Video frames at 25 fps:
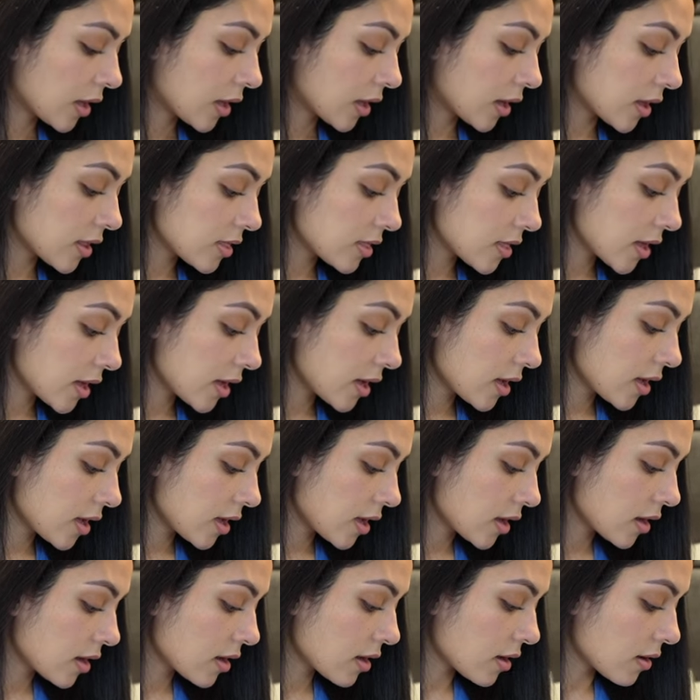And
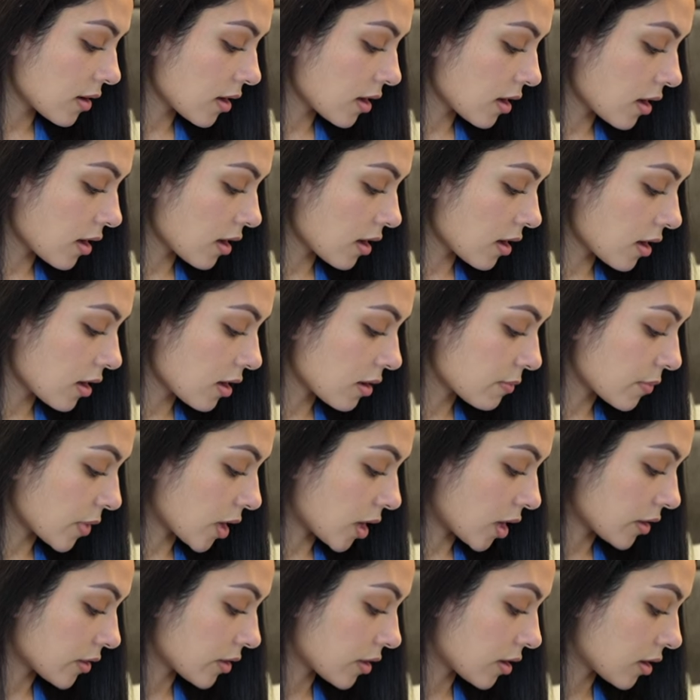then
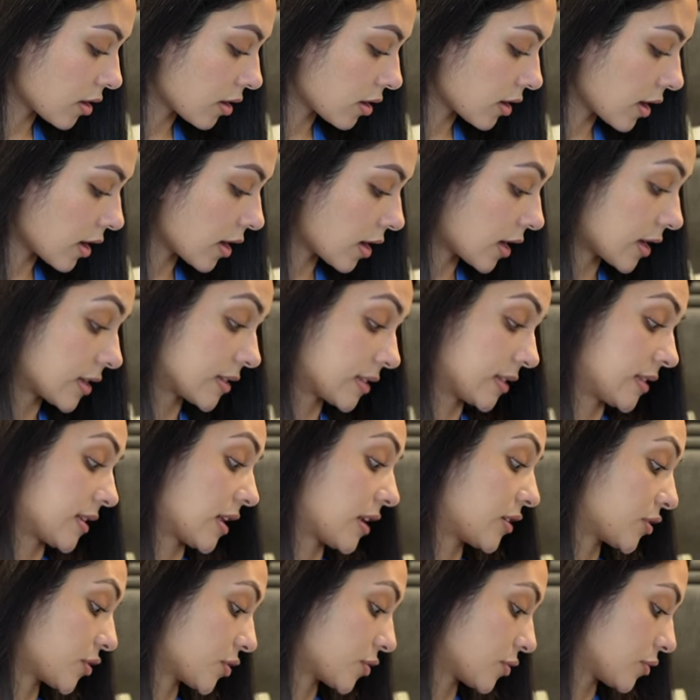other
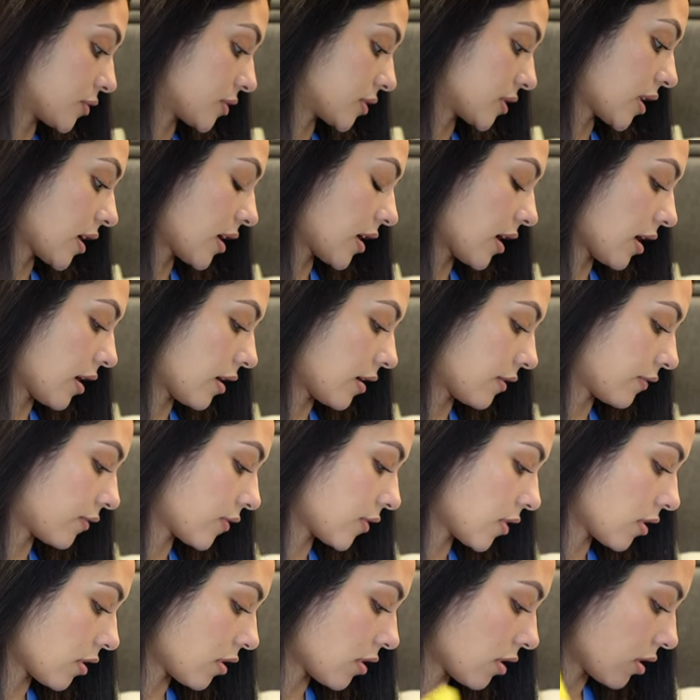essentials that I
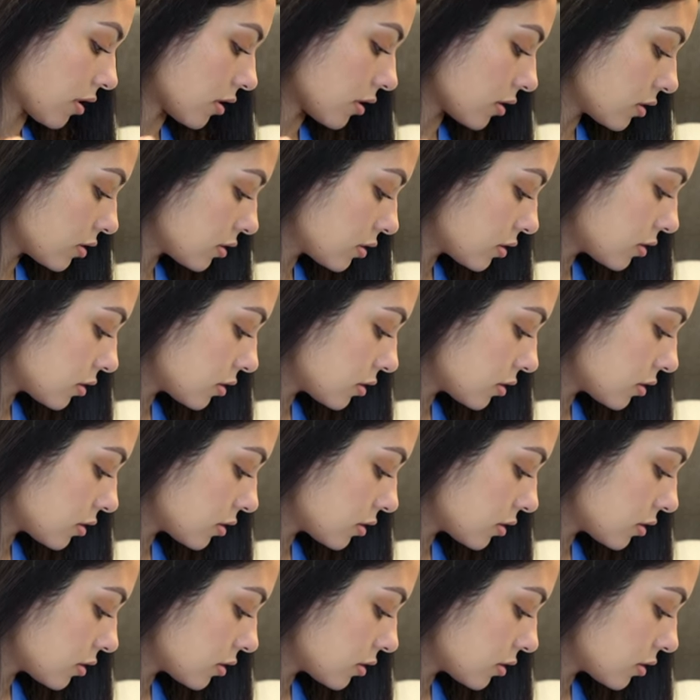have are